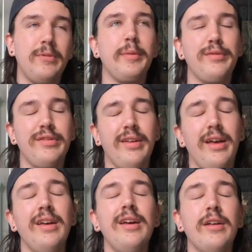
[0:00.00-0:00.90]

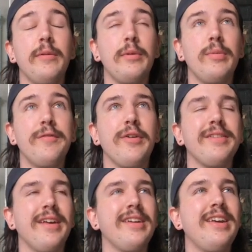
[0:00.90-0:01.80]

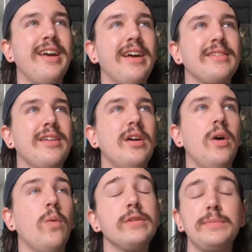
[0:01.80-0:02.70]
rephrase that. He asked,
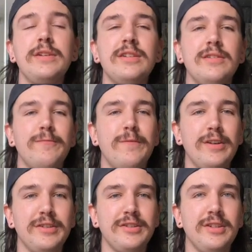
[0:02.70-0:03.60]
what species of
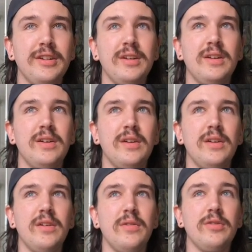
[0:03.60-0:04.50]
fish
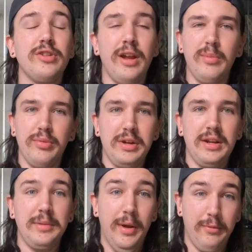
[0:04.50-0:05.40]
should I breed
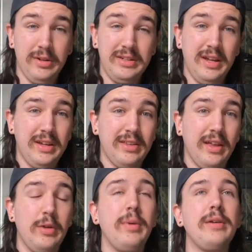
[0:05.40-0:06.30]
in my one tank
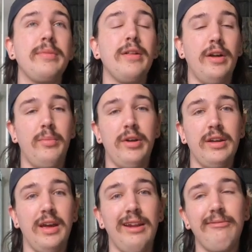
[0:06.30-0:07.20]
that'll make me a lot of money? And